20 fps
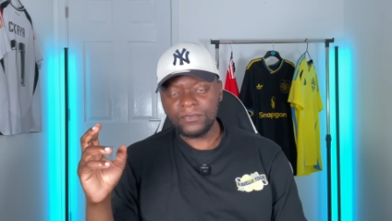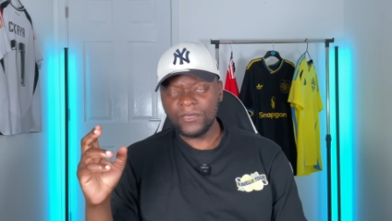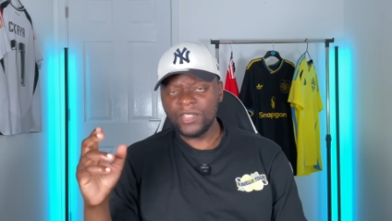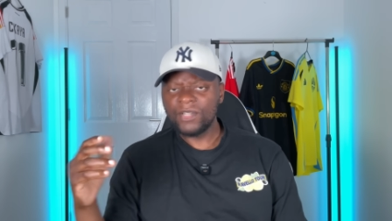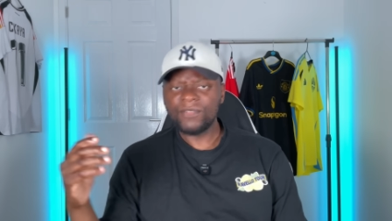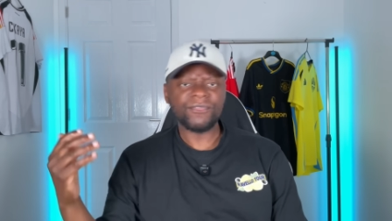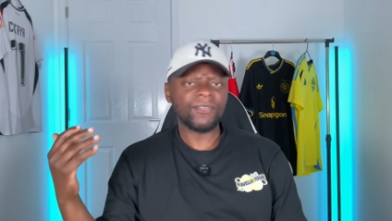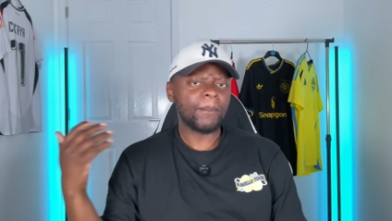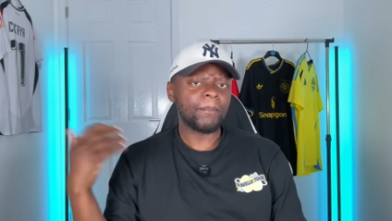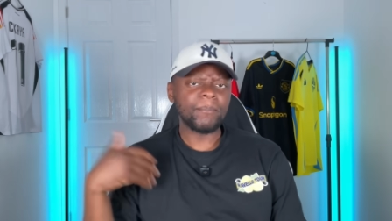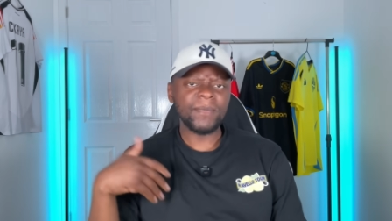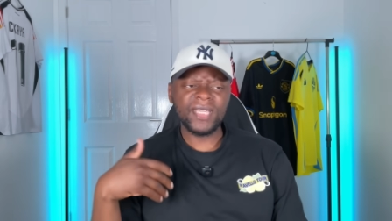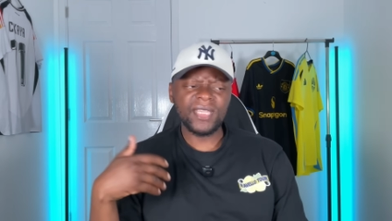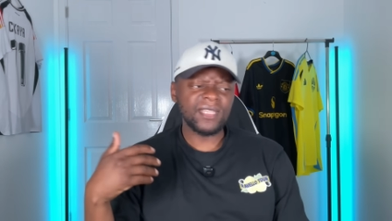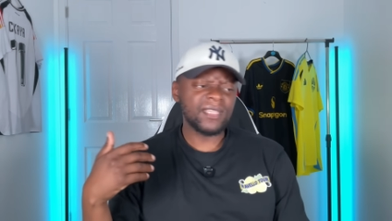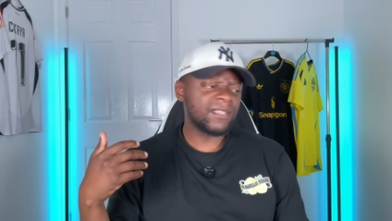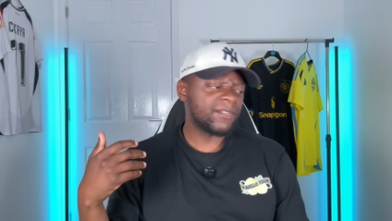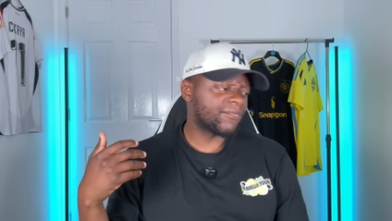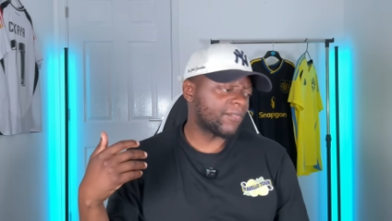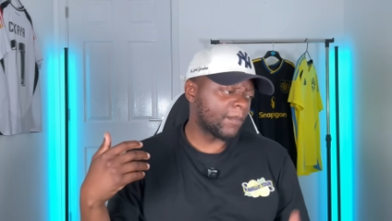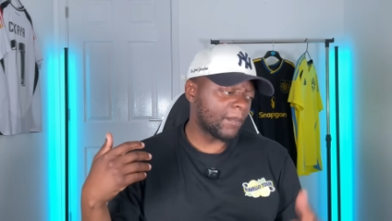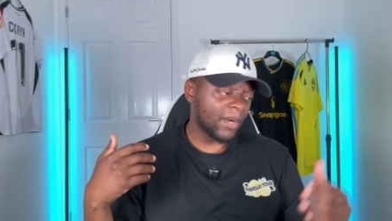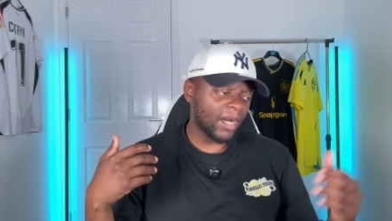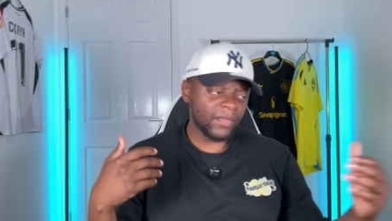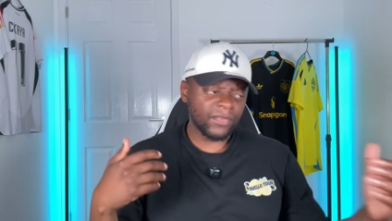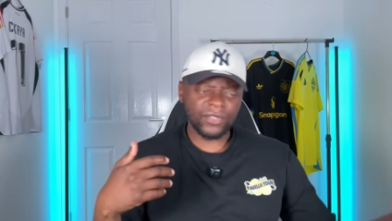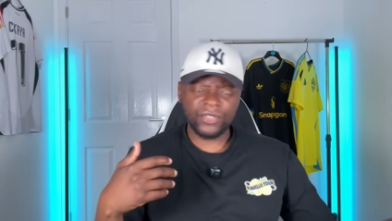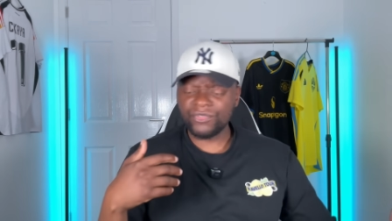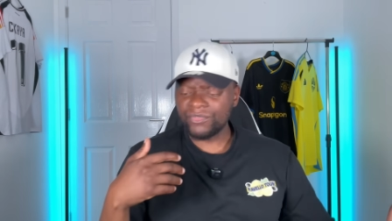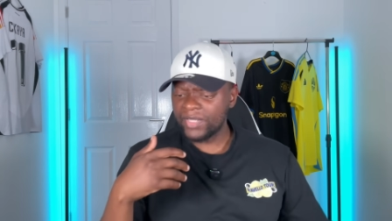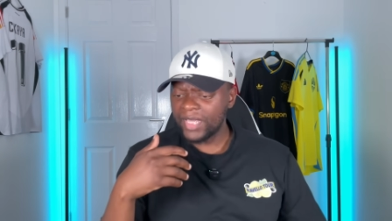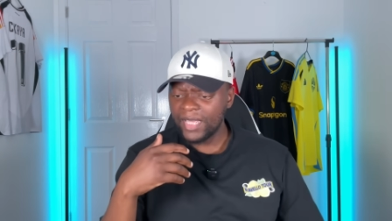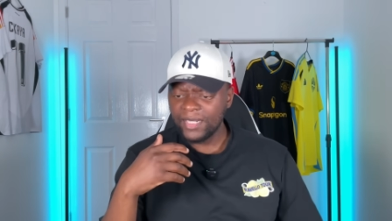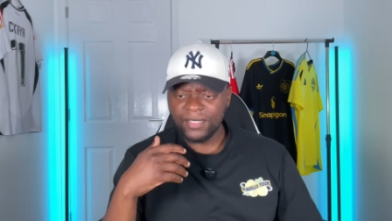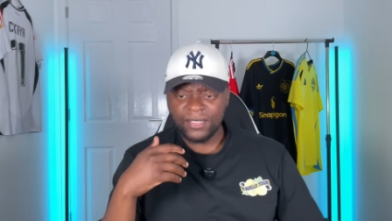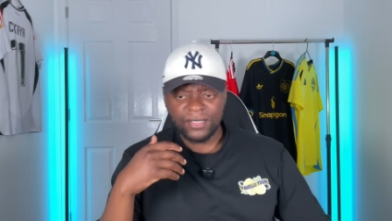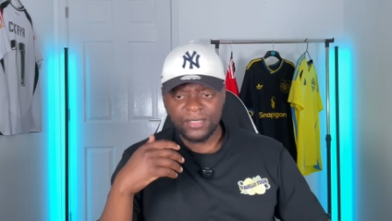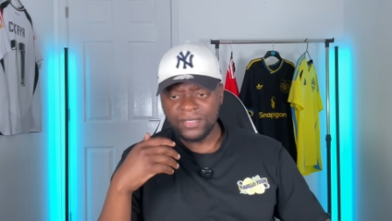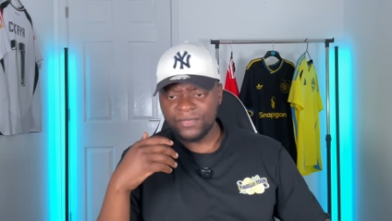from me, from other creators,